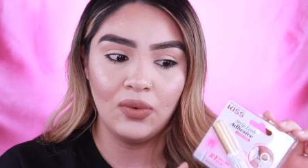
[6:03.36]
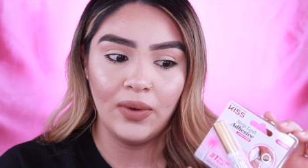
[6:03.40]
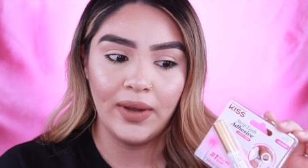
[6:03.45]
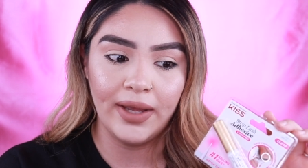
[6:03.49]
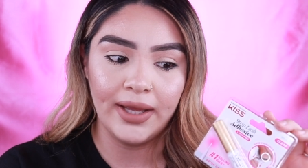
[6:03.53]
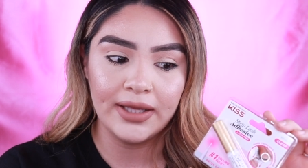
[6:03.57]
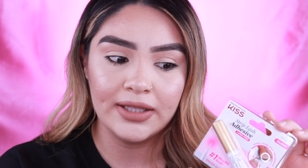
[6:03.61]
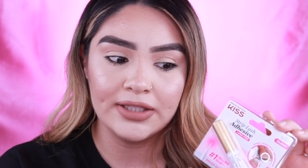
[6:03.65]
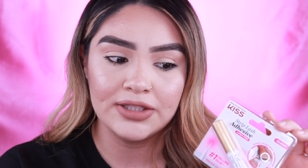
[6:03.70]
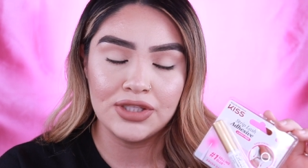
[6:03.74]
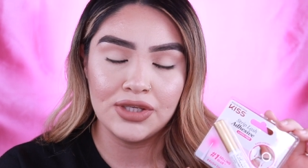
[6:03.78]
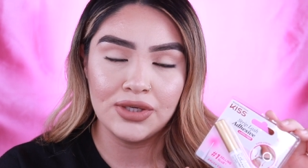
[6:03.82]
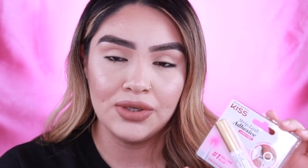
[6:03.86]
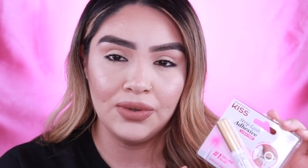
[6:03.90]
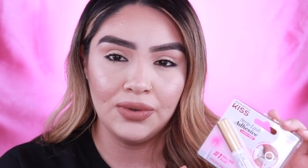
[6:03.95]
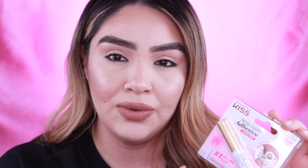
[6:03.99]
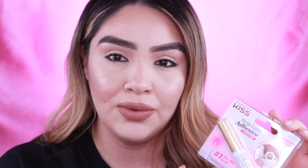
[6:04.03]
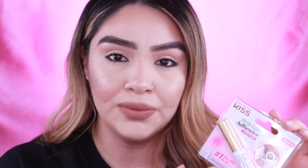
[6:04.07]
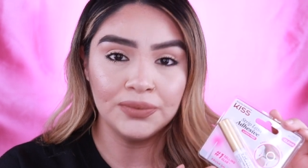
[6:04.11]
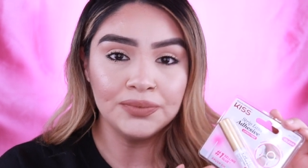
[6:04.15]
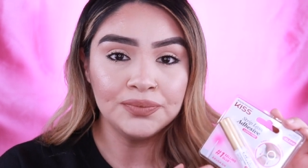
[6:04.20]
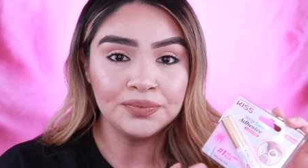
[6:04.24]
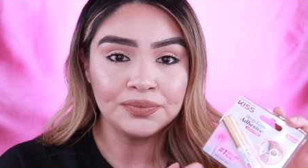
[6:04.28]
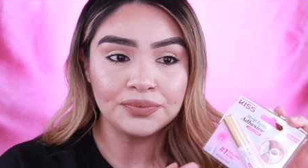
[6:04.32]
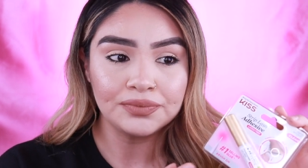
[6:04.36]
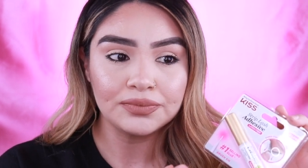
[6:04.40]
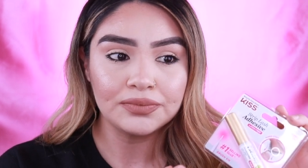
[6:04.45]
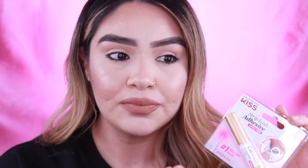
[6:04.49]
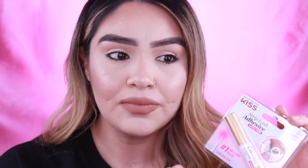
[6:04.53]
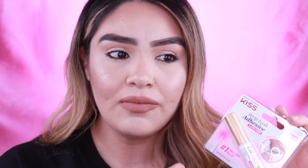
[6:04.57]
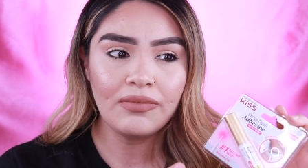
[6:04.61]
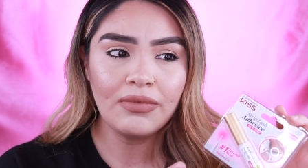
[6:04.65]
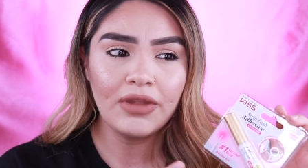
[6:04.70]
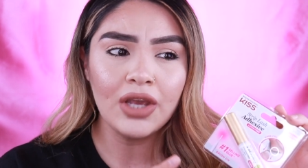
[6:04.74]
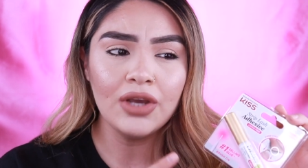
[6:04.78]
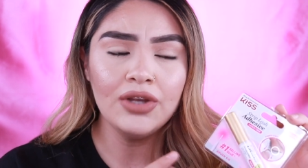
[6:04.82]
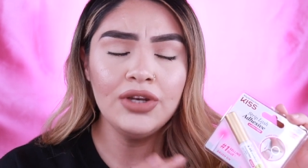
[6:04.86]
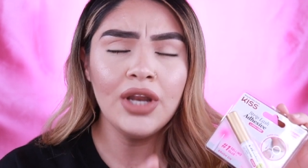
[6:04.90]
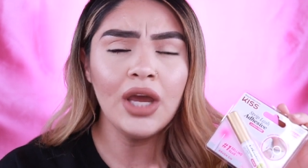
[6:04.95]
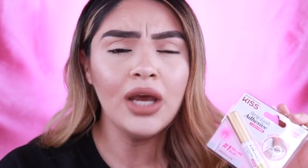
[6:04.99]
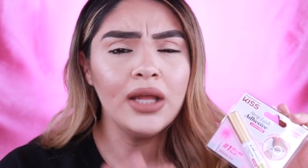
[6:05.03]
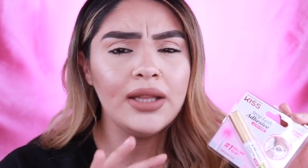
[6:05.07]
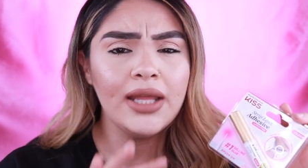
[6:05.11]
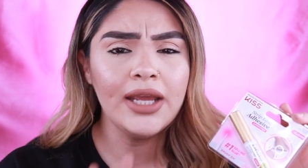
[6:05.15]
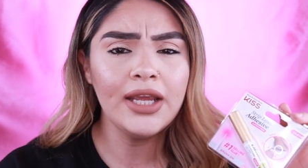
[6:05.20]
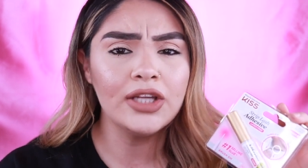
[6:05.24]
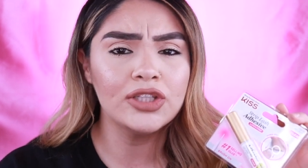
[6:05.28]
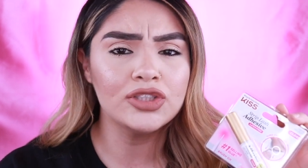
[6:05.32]
quick to
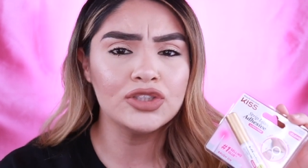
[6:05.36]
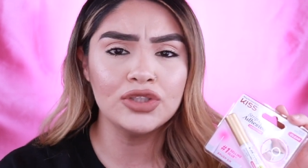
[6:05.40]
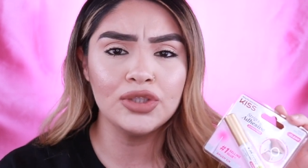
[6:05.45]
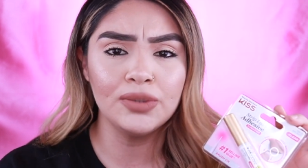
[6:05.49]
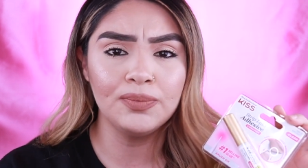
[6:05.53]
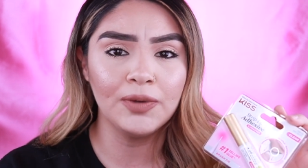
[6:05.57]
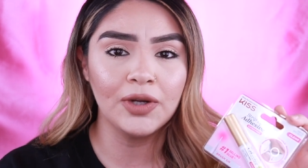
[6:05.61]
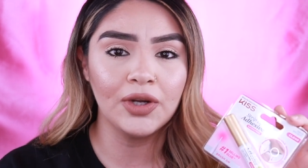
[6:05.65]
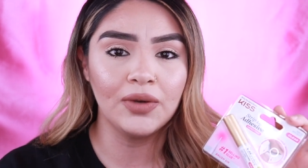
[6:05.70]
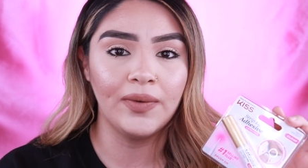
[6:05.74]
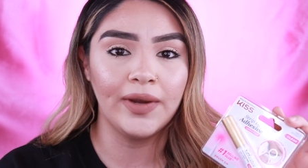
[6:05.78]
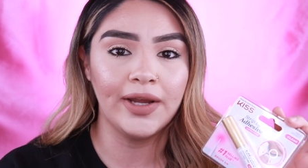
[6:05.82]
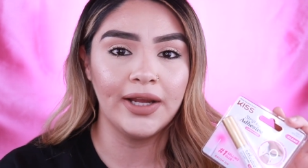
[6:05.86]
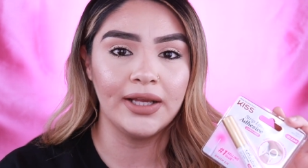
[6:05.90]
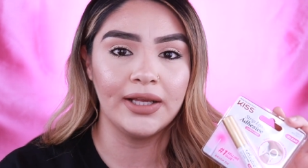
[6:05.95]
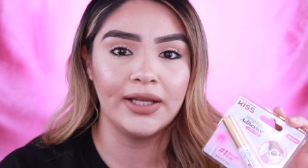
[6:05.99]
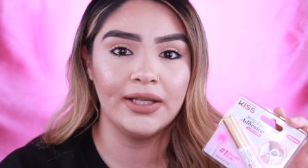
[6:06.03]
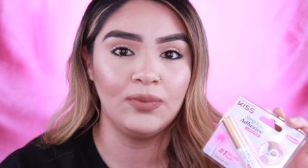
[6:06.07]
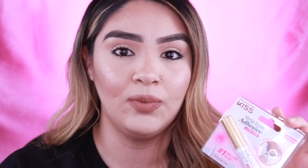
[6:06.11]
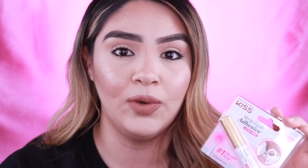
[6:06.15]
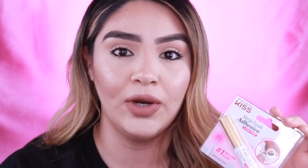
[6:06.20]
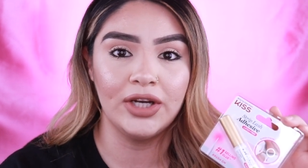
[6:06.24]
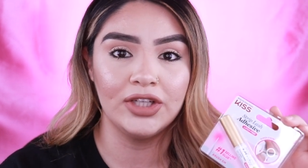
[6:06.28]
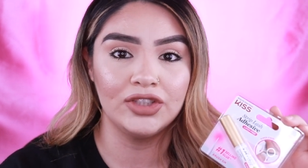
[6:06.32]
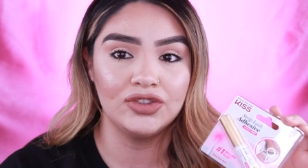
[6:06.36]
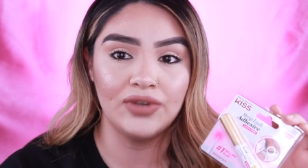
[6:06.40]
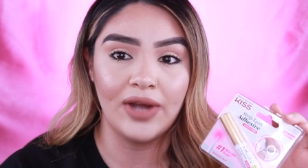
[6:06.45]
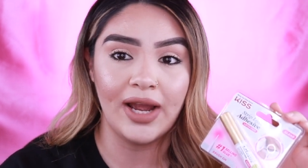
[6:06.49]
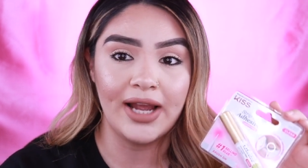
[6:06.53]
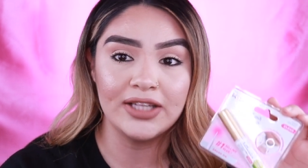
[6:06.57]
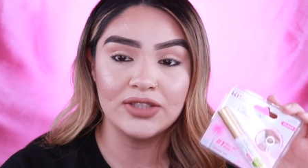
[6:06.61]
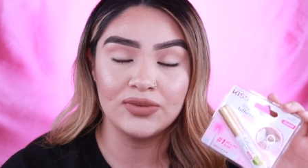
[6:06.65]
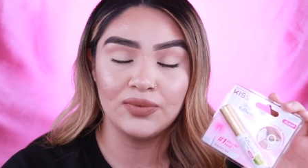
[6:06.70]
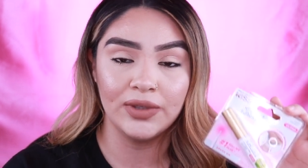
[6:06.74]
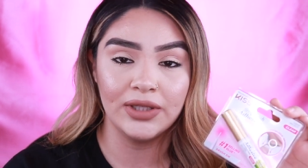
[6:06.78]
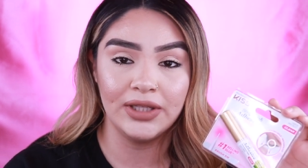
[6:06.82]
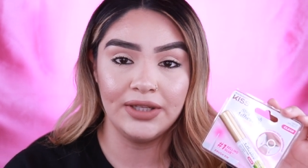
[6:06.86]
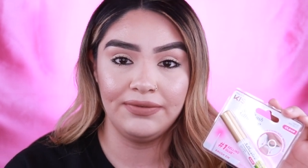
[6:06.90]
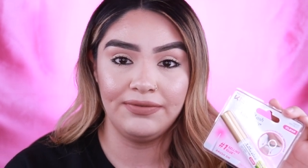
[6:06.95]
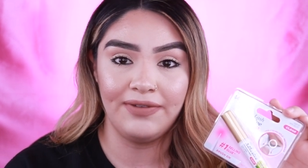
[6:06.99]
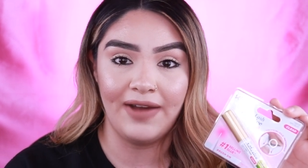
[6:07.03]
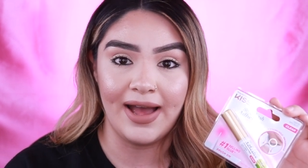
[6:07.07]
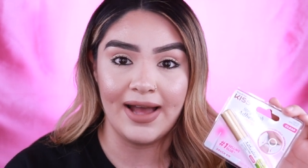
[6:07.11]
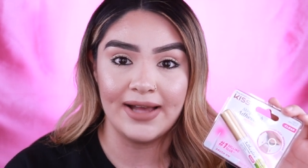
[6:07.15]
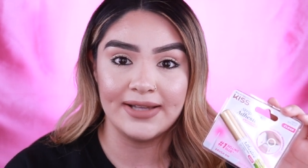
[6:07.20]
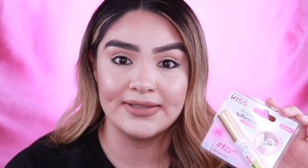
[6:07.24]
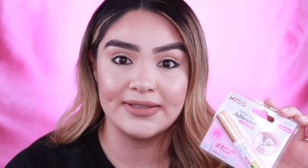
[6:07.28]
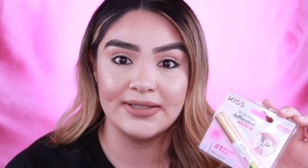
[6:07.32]
not like super quick where it dries really
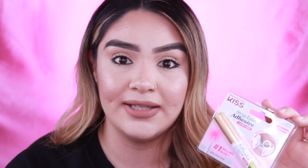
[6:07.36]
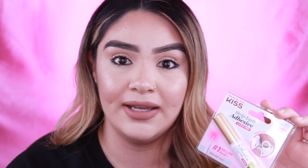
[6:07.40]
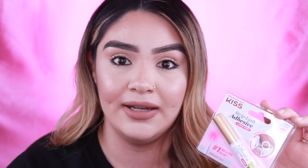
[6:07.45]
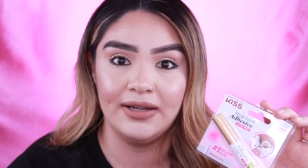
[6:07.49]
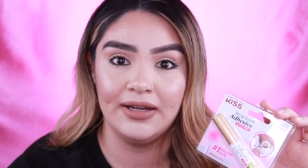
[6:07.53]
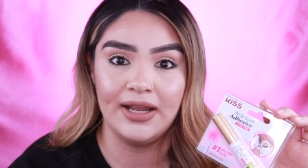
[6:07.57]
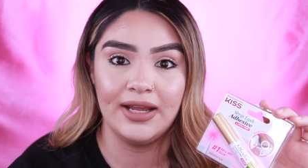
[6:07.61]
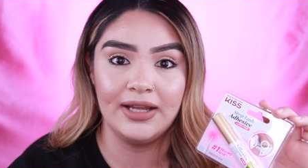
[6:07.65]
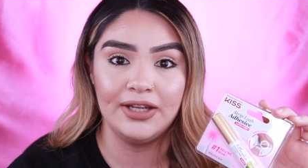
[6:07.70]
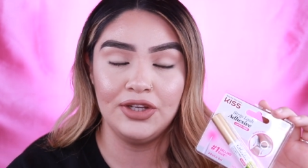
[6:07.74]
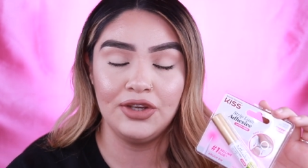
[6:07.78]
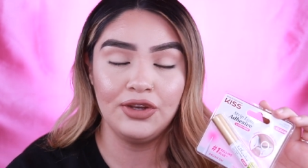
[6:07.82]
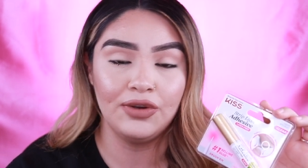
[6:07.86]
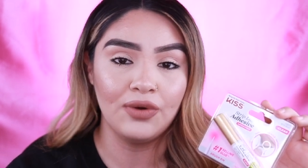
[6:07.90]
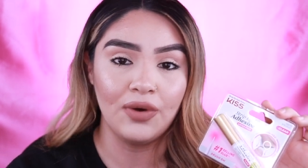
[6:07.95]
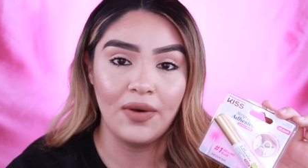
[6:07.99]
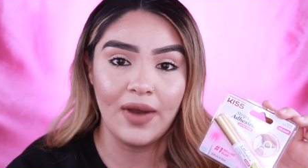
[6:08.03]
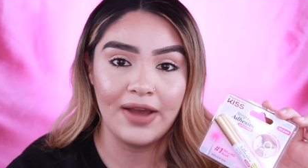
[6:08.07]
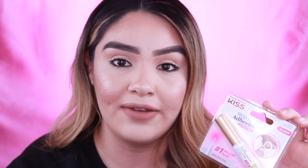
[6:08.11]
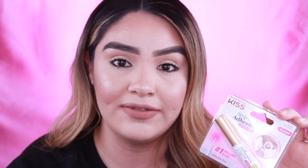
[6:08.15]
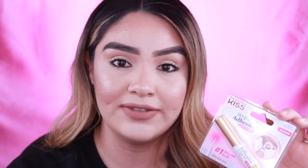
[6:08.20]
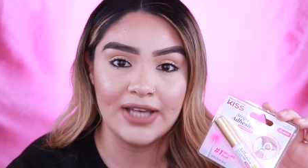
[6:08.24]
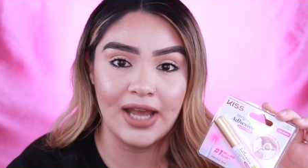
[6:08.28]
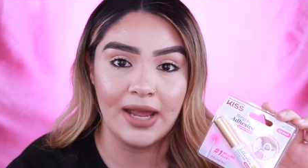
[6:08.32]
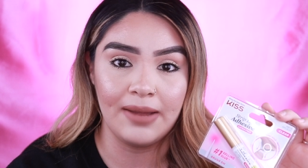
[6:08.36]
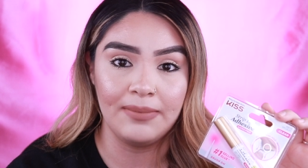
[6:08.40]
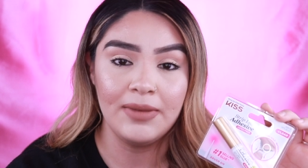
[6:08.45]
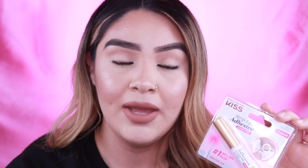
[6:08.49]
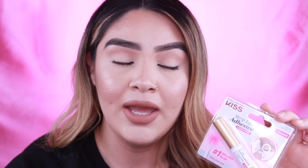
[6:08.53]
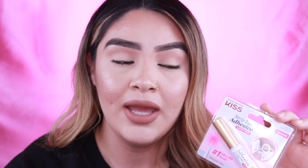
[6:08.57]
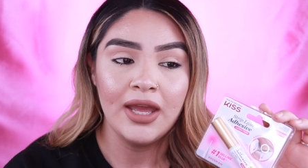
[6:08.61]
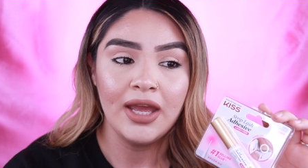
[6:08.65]
fast and you don't have time